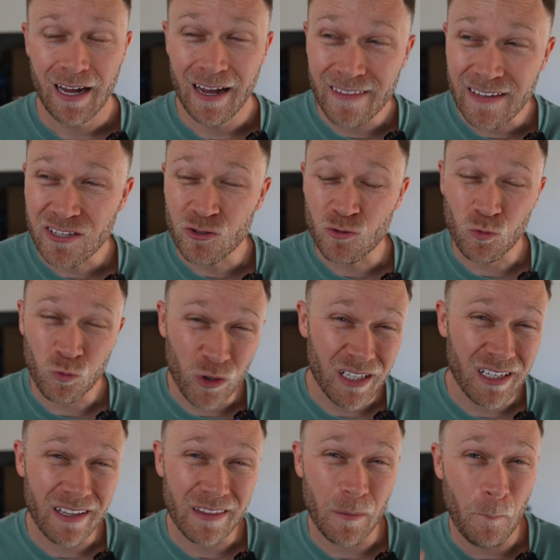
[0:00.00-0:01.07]
And this is
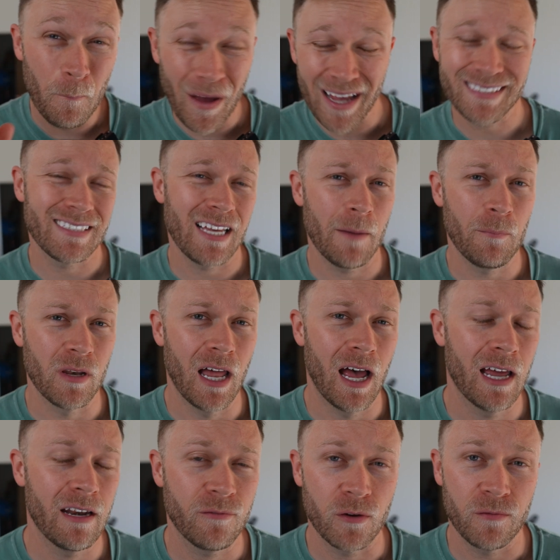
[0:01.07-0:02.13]
really the best type of
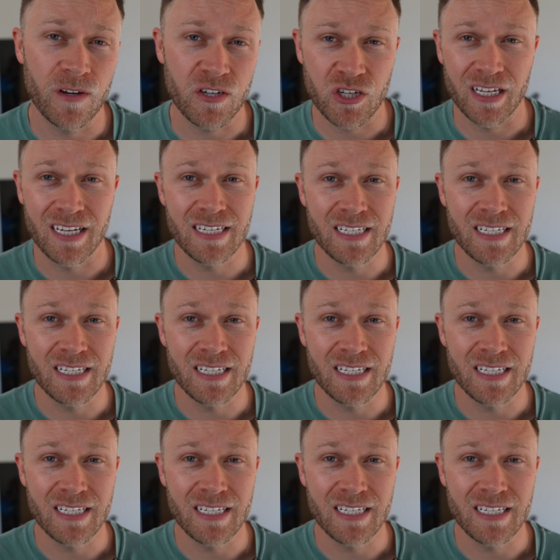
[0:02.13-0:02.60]
line if you're fishing in